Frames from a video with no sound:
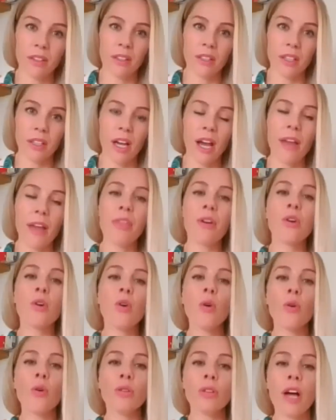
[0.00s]
And
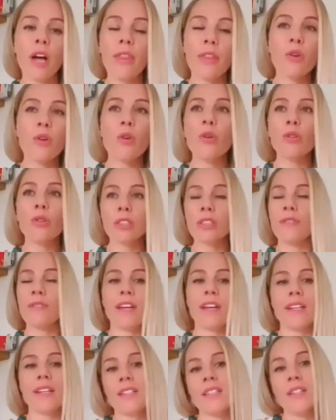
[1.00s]
the cause of
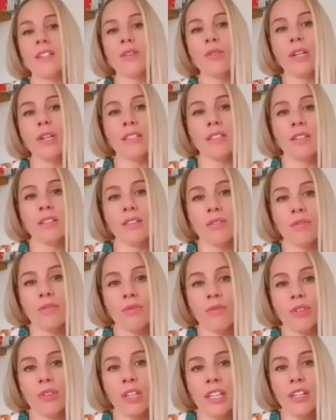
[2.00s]
it still isn't
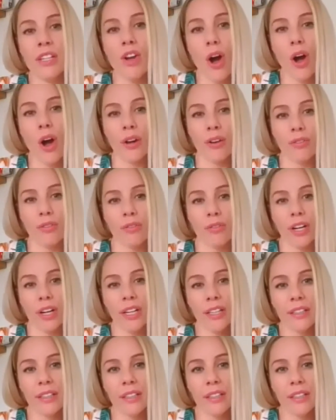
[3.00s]
fully known, right?